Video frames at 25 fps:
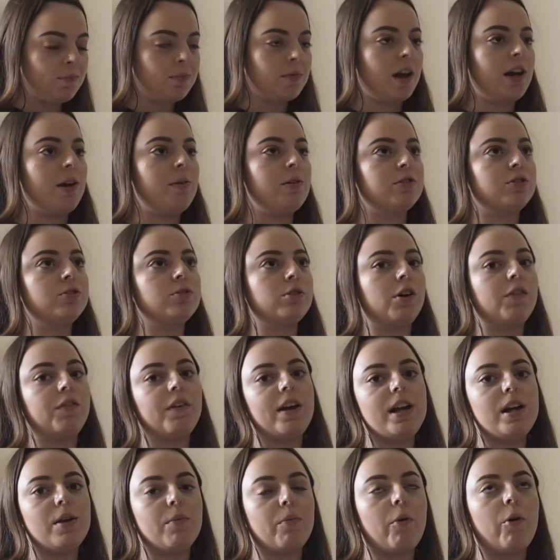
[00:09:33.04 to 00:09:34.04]
And it was not
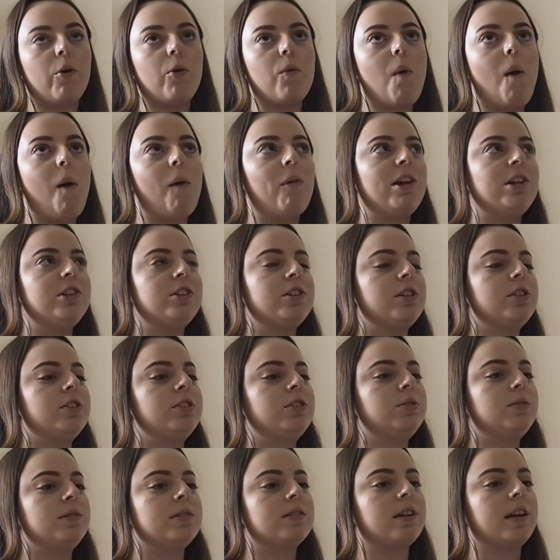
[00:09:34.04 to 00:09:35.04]
available, and I
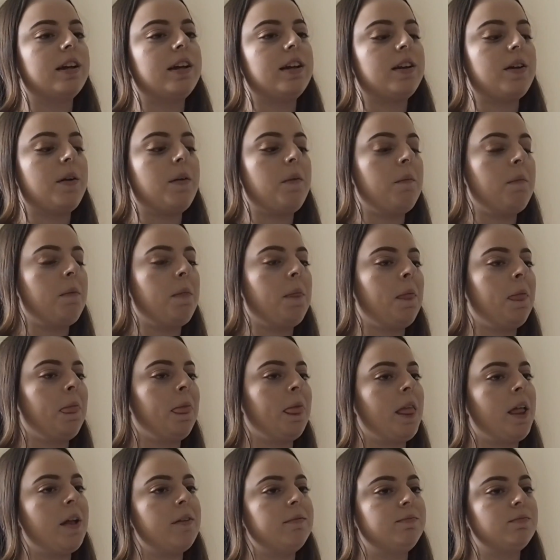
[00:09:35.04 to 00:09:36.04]
turned to his like
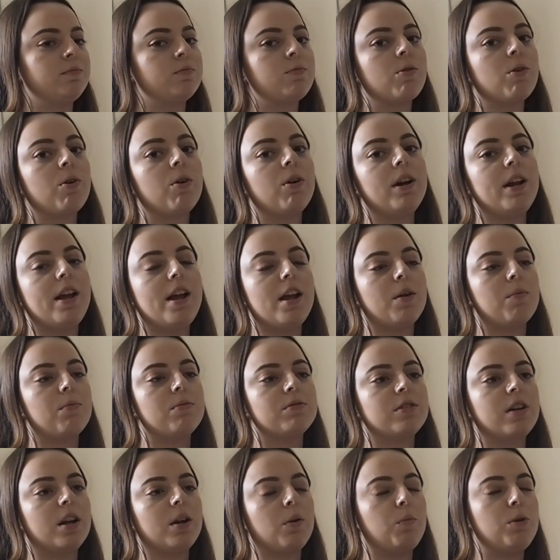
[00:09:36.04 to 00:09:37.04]
colleague colleague and
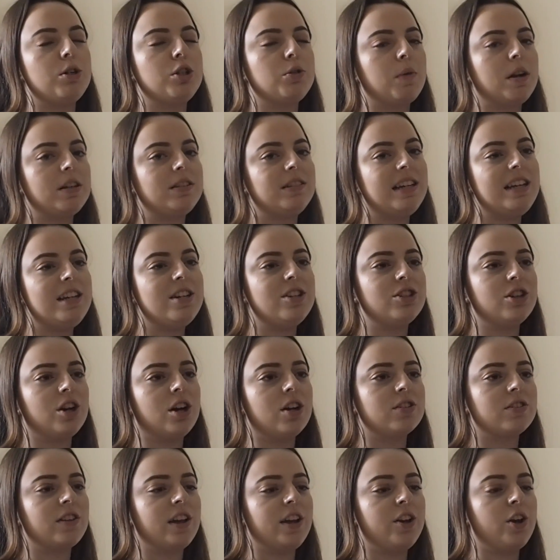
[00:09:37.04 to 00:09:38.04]
was like, we should wear
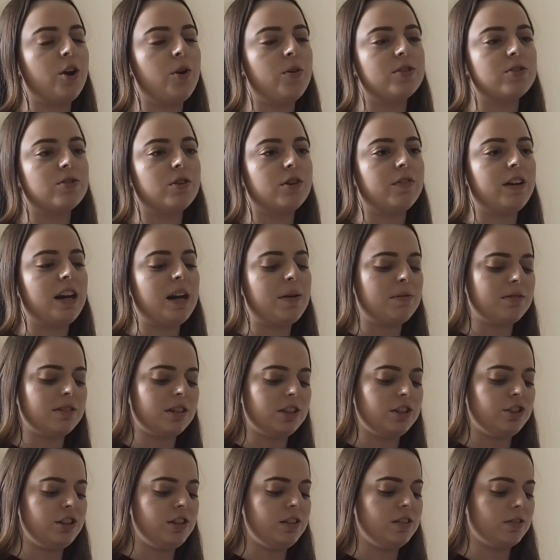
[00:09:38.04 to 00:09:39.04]
t-shirts, they know it's not available. I
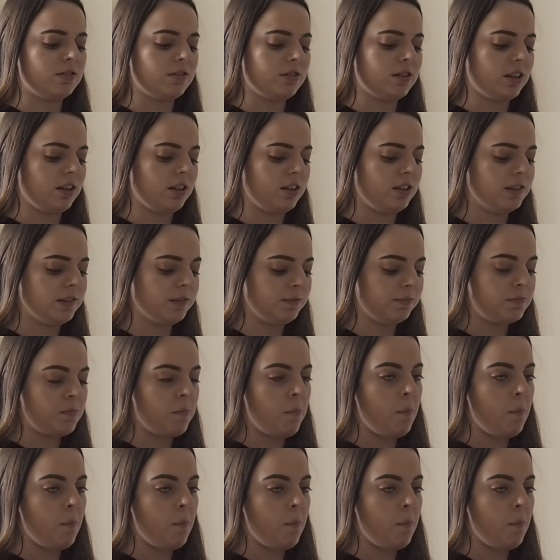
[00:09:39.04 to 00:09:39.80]
was like, Jesus, okay.